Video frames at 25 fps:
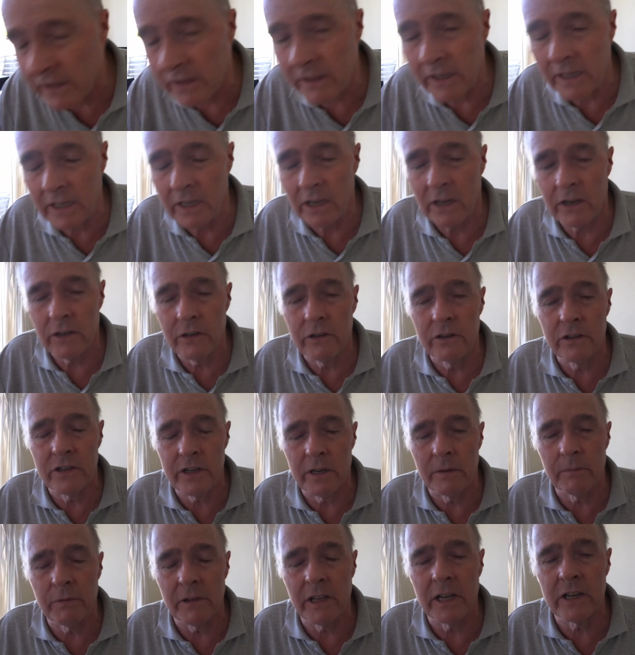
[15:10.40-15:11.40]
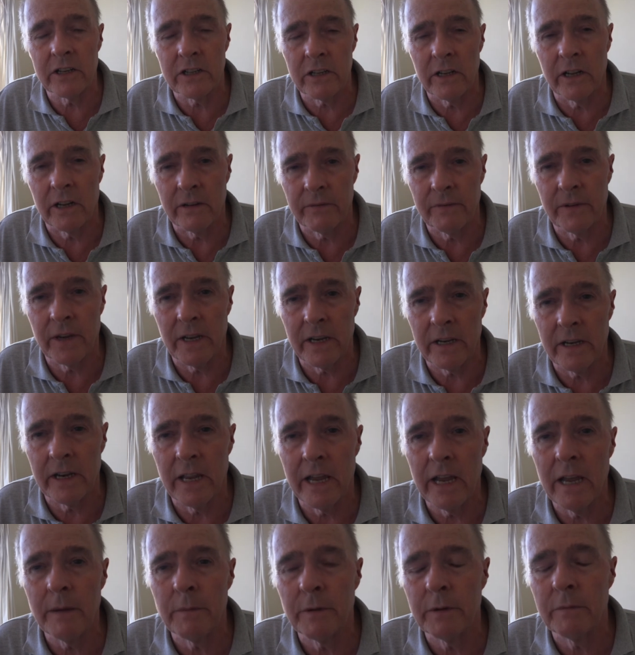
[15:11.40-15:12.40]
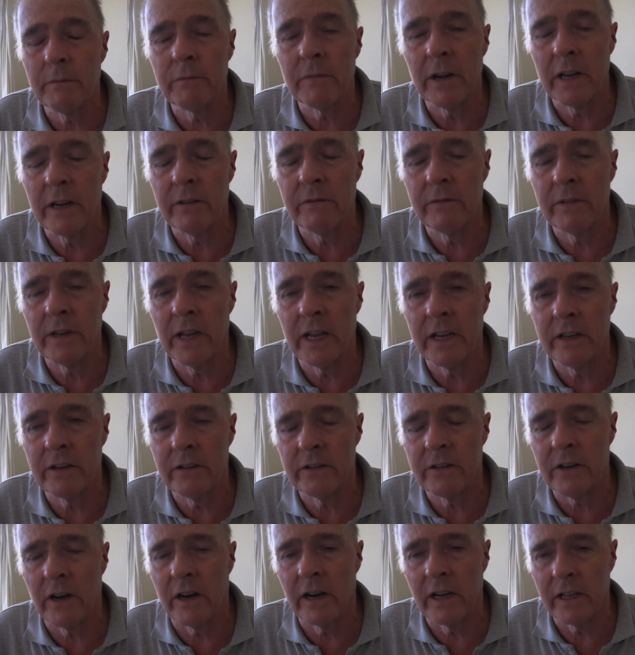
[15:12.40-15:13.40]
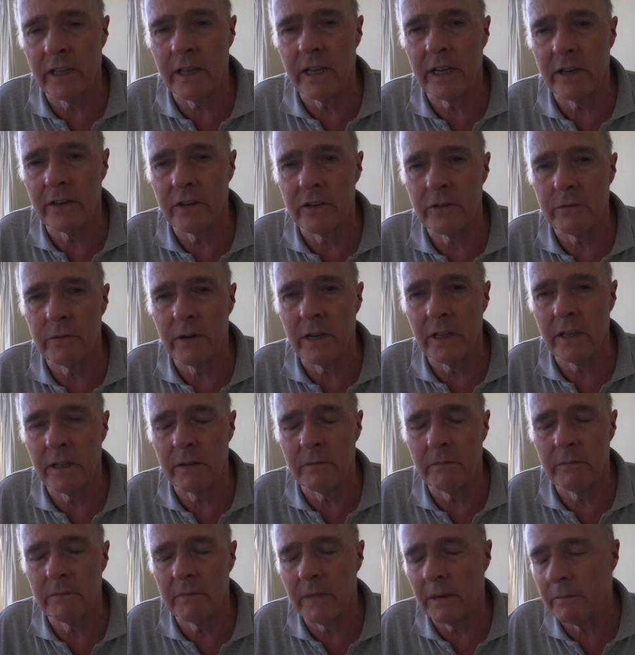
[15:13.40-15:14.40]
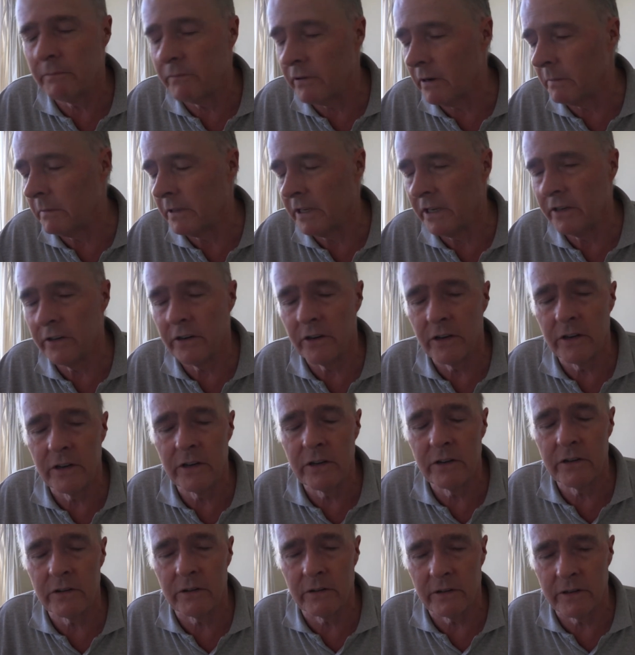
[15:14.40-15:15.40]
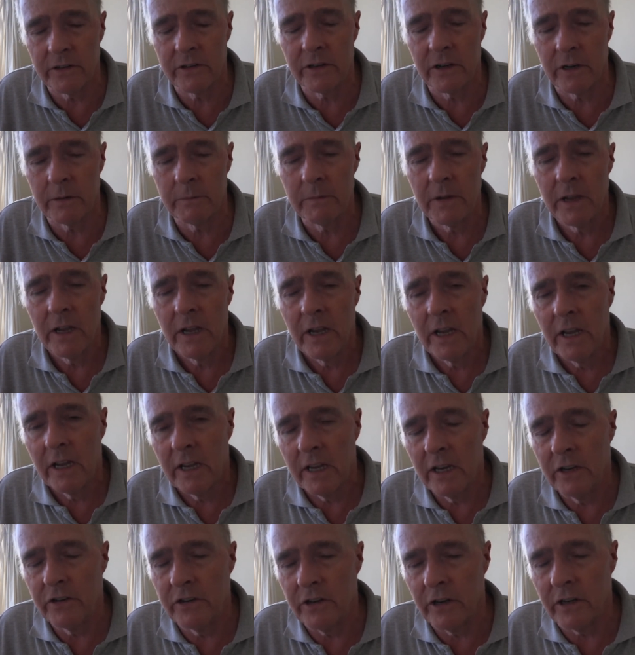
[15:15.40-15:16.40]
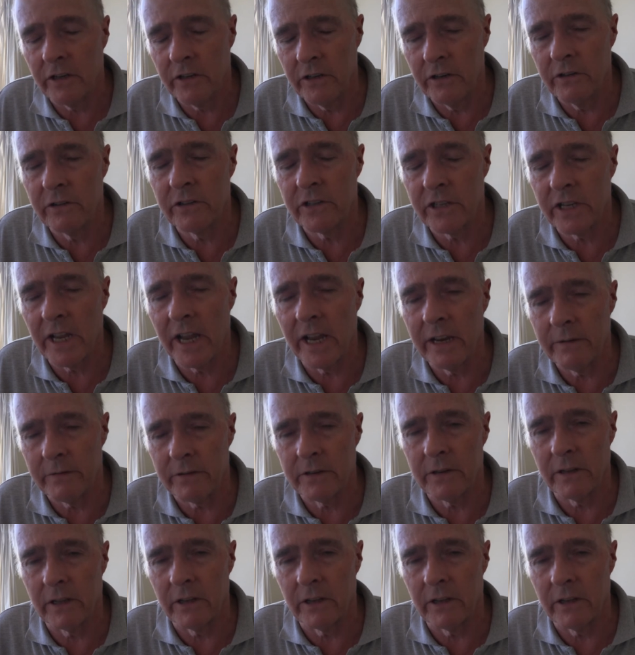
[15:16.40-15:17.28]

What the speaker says: thing you can use in a place like Vietnam and Thailand as well, and probably Indonesia on top, is you can use safes.